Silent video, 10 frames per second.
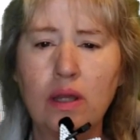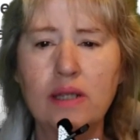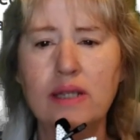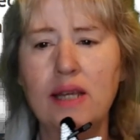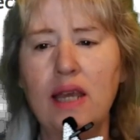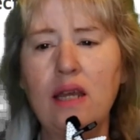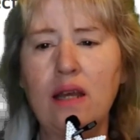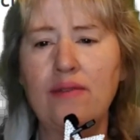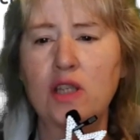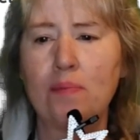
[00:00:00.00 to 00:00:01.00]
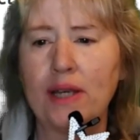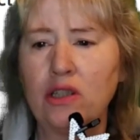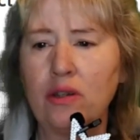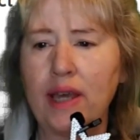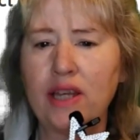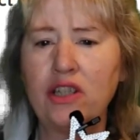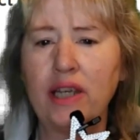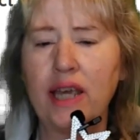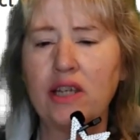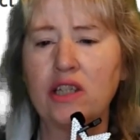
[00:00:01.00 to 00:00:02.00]
The state of special
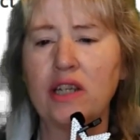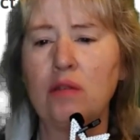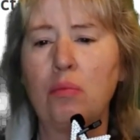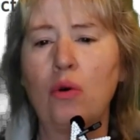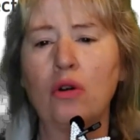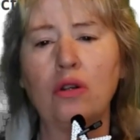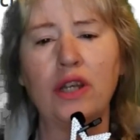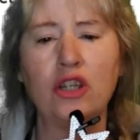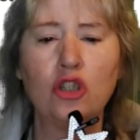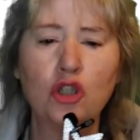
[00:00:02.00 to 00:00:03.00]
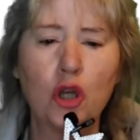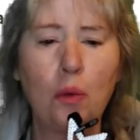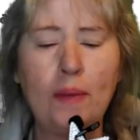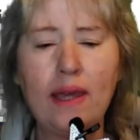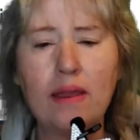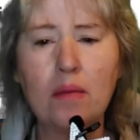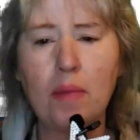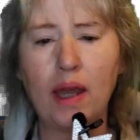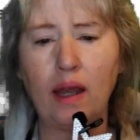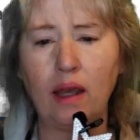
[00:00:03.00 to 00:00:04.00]
education in Portland, show me the
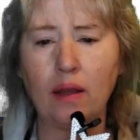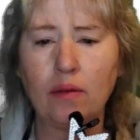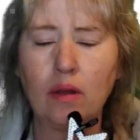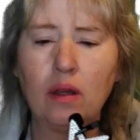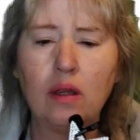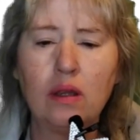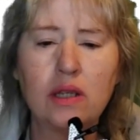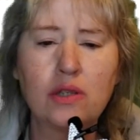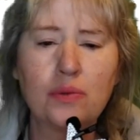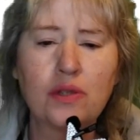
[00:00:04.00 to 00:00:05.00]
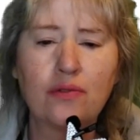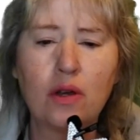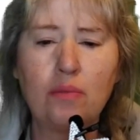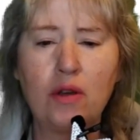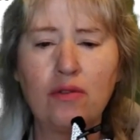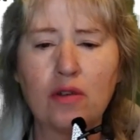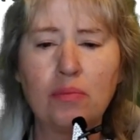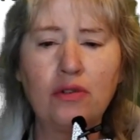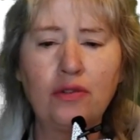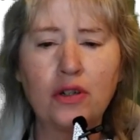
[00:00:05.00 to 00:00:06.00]
money. This was from
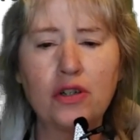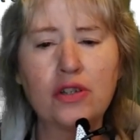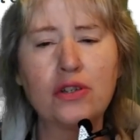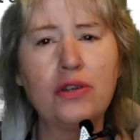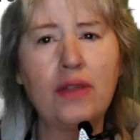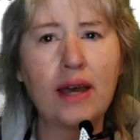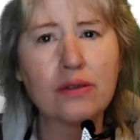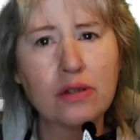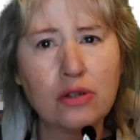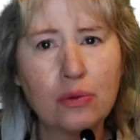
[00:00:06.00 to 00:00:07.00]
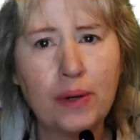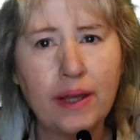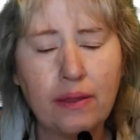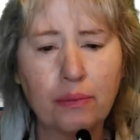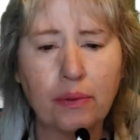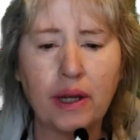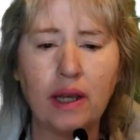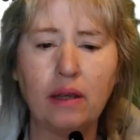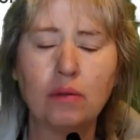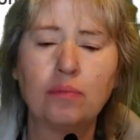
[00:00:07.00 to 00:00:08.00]
November 1st,
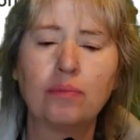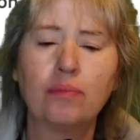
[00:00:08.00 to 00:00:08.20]
2023.